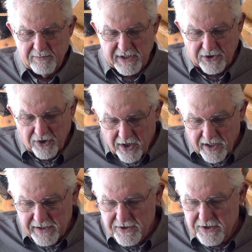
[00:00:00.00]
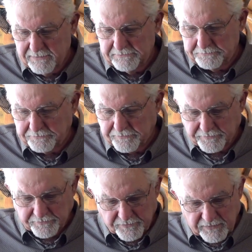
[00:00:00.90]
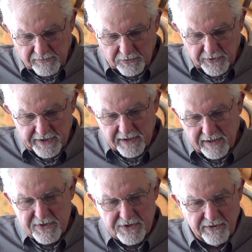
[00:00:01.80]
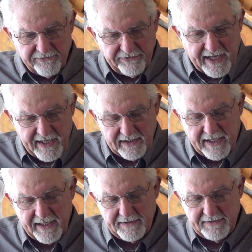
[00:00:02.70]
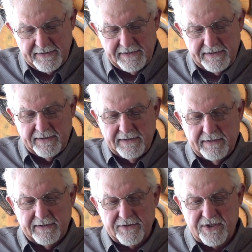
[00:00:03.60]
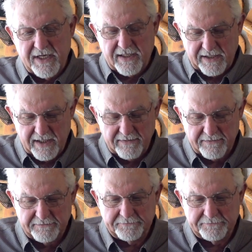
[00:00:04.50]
Because when it comes to a fly line, let's take a